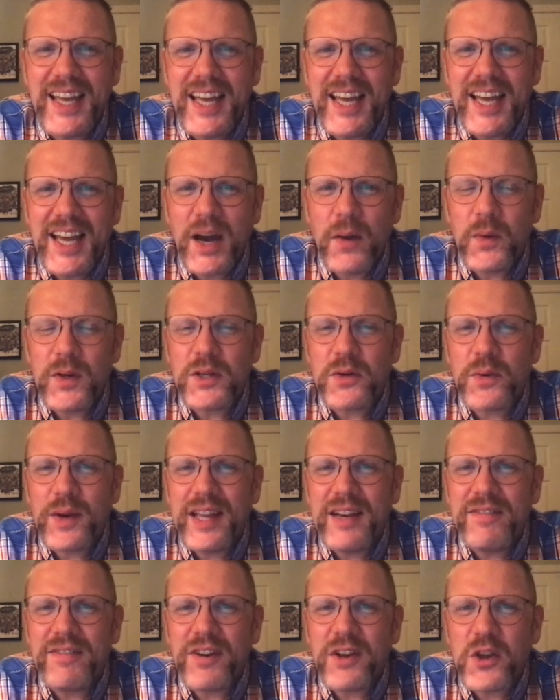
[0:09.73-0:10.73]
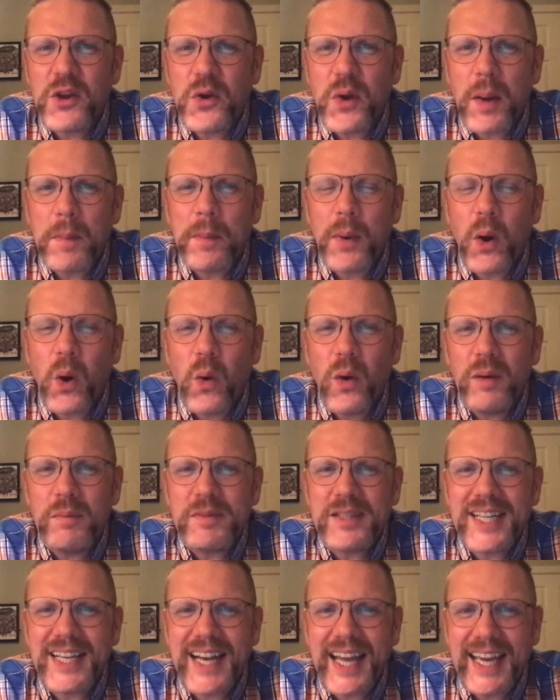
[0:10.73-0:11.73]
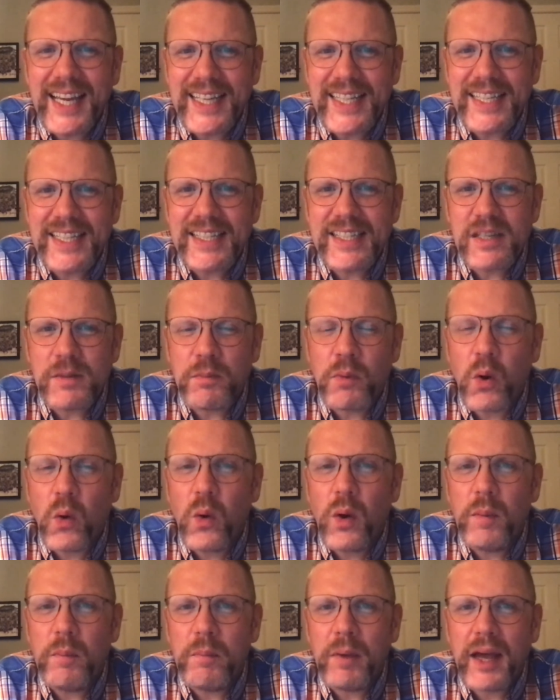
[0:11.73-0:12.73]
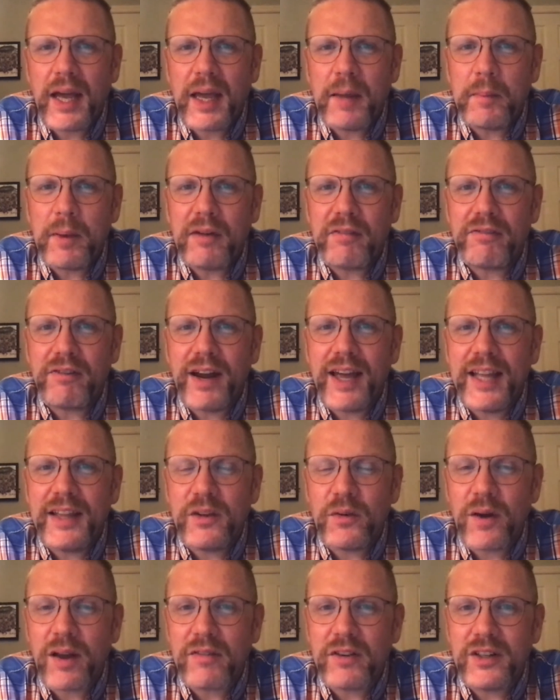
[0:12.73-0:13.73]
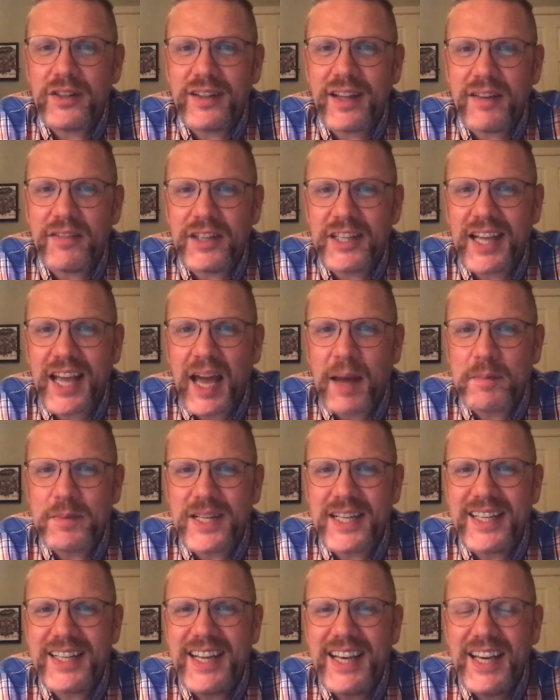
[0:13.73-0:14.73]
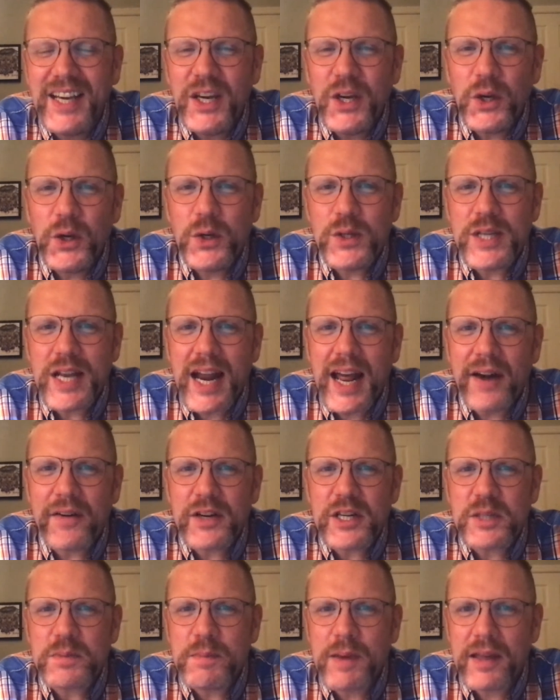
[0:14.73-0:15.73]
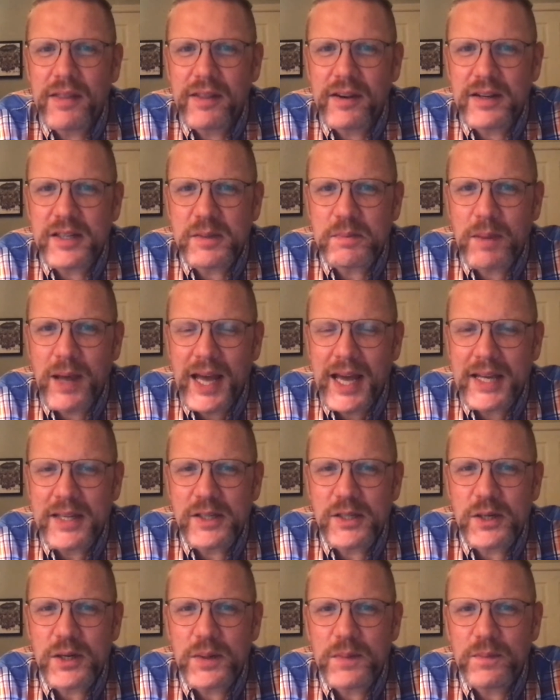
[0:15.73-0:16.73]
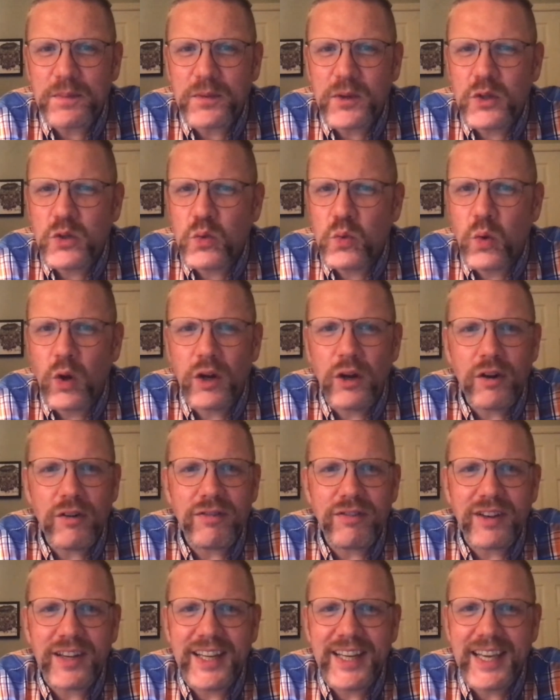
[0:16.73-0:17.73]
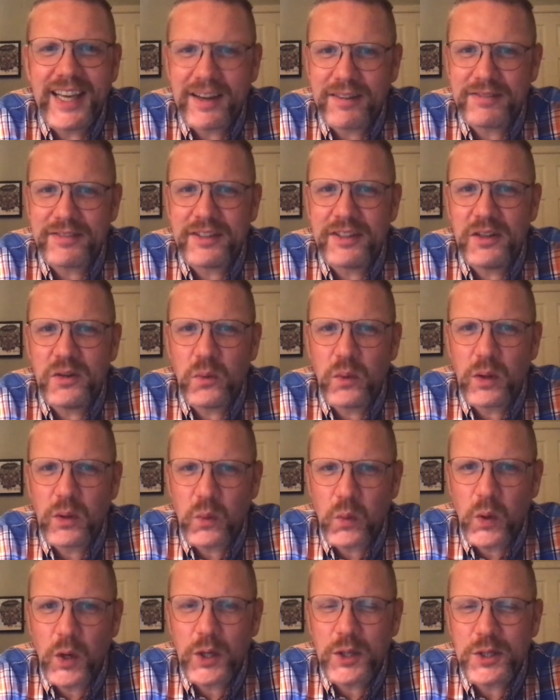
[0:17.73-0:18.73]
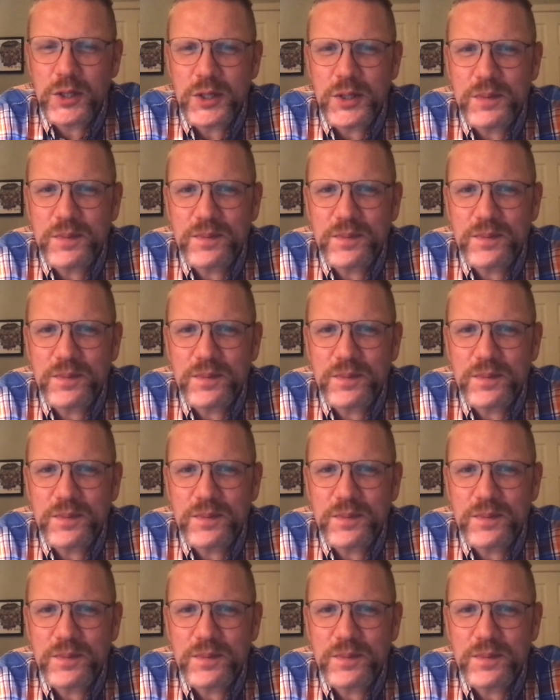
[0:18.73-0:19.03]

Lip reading: I want to read for you a poem tonight. It's a poem by my friend, the Reverend David Campton, who's an Irish Methodist pastor who's wonderfully gifted with words.